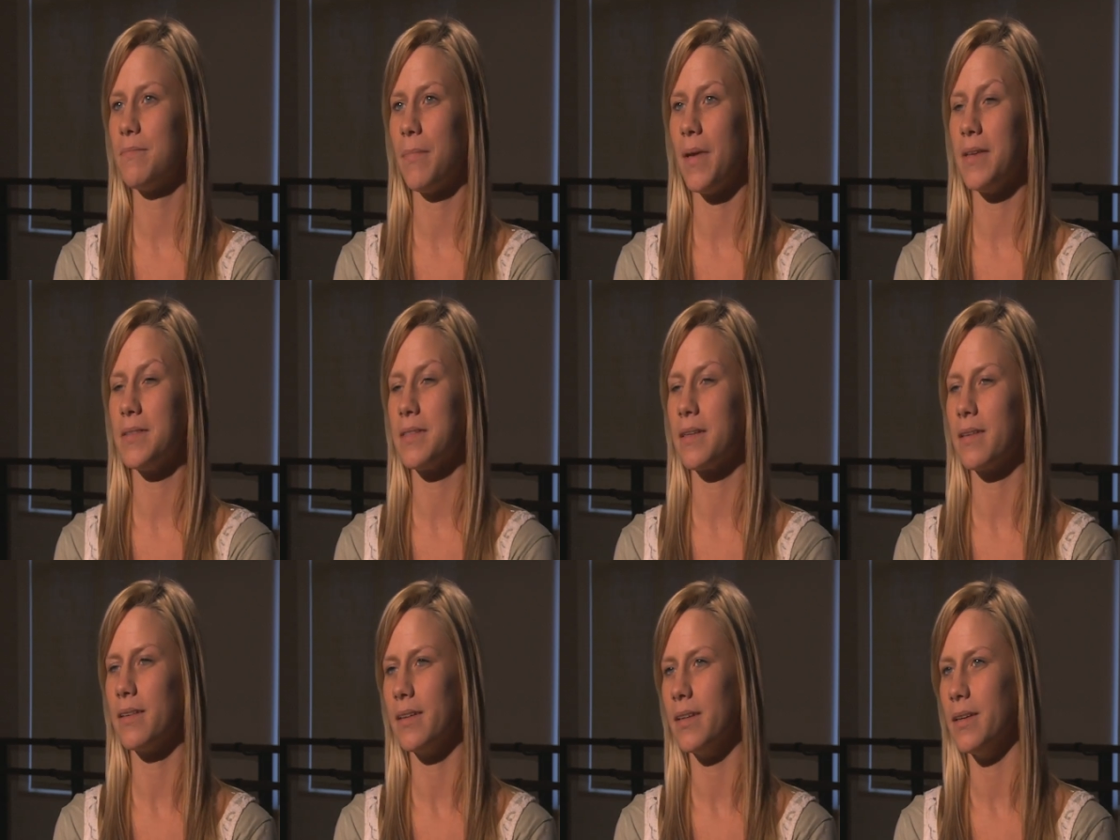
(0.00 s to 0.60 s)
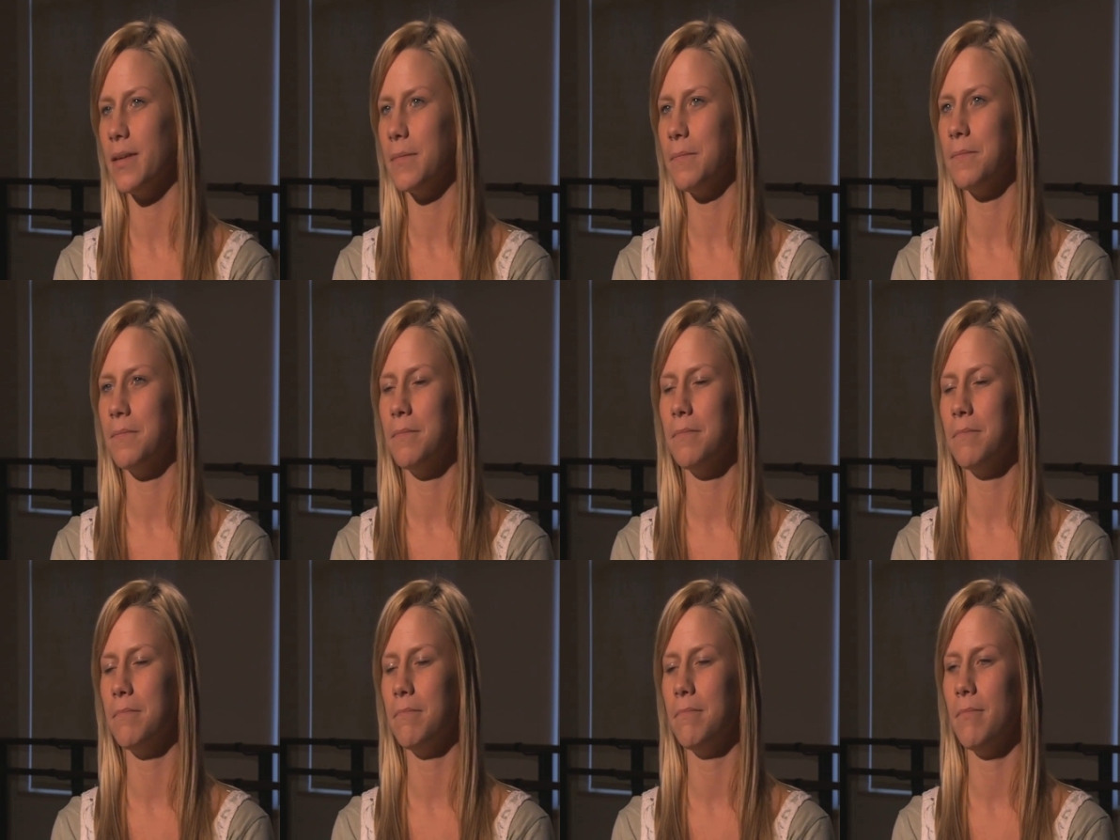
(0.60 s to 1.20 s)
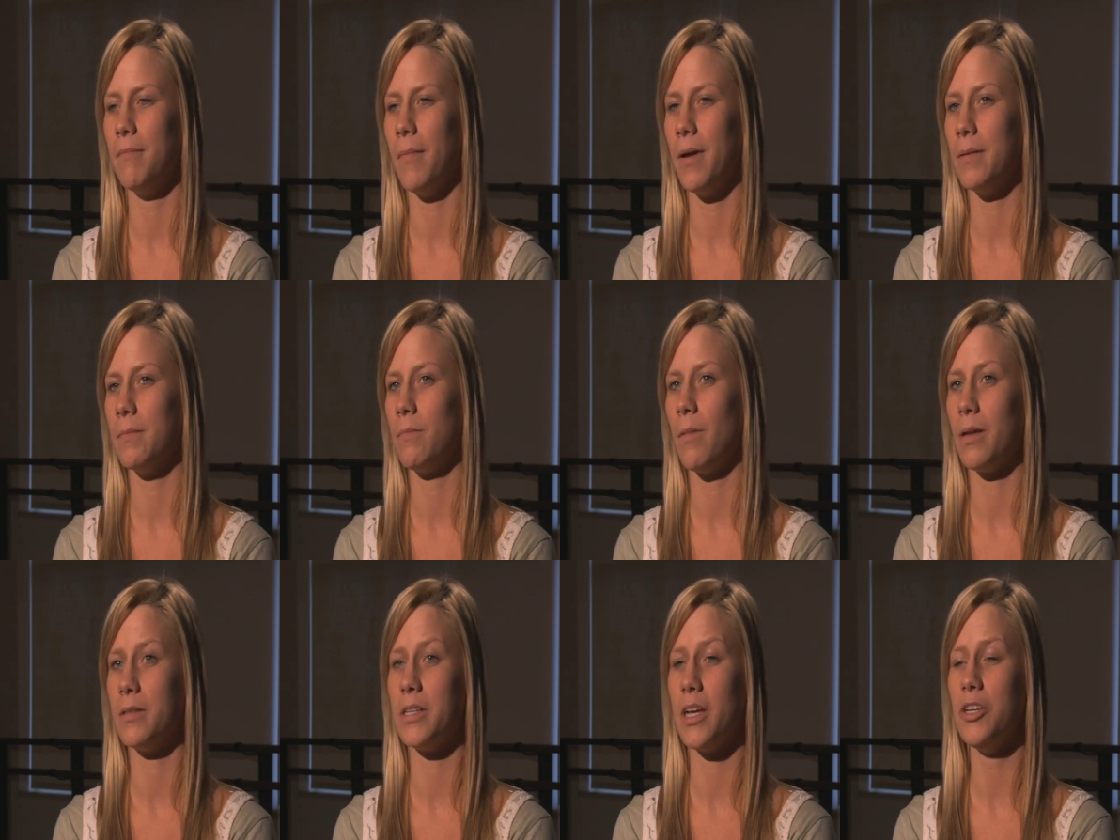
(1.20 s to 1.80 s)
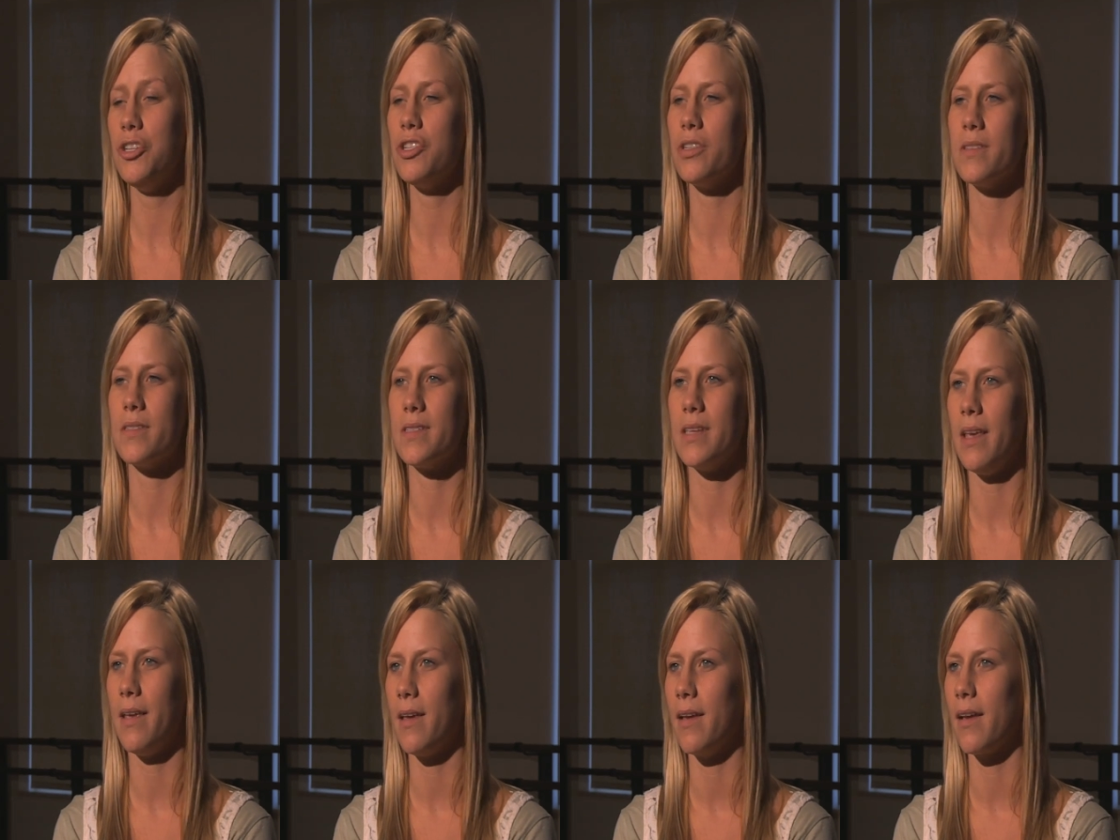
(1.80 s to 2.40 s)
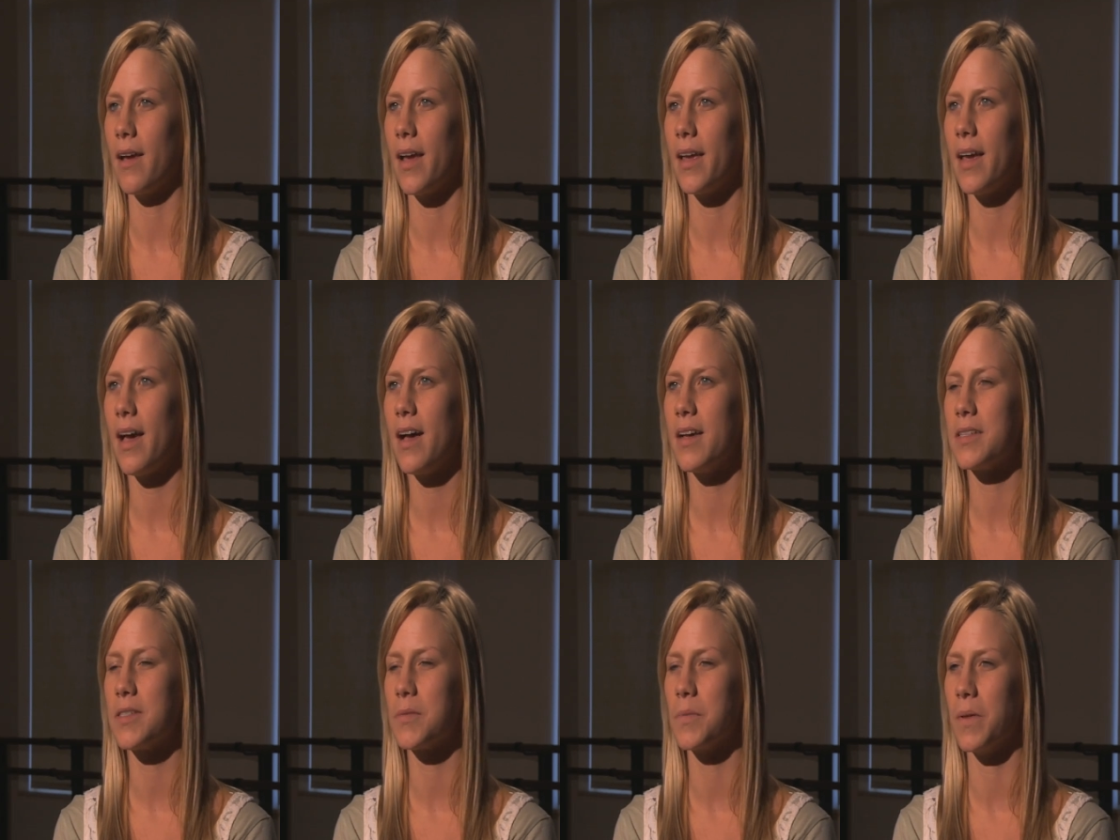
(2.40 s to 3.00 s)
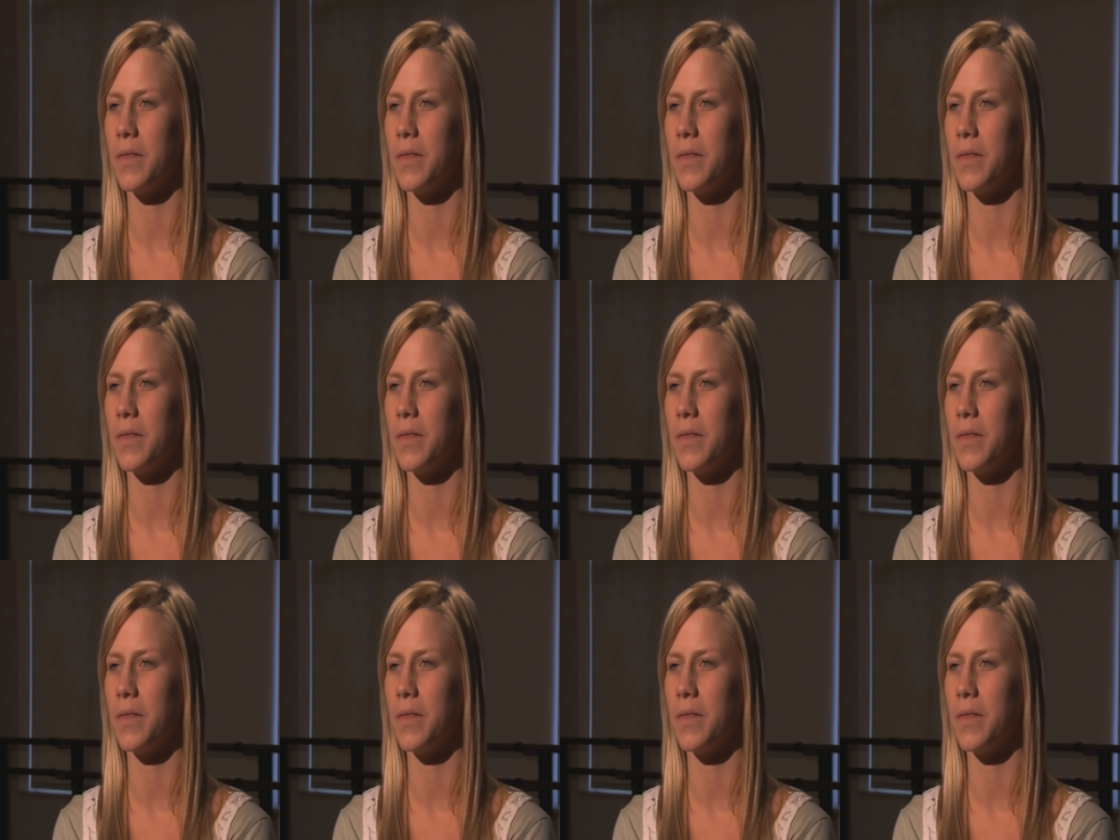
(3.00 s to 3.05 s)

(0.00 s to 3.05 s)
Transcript: basically attention seeking, I guess.